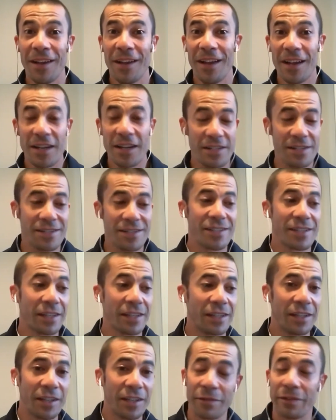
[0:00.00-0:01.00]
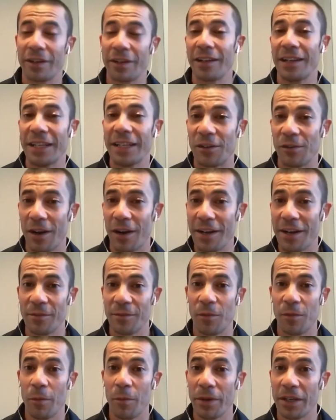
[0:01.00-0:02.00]
is significantly greater than
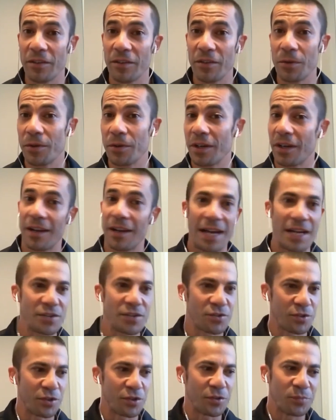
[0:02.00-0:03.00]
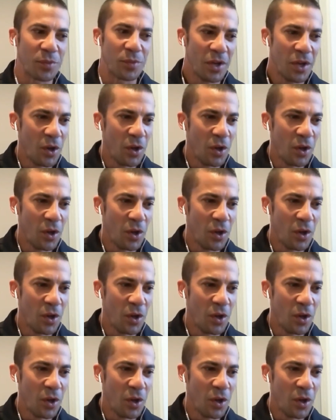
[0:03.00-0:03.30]
what we can do in a classroom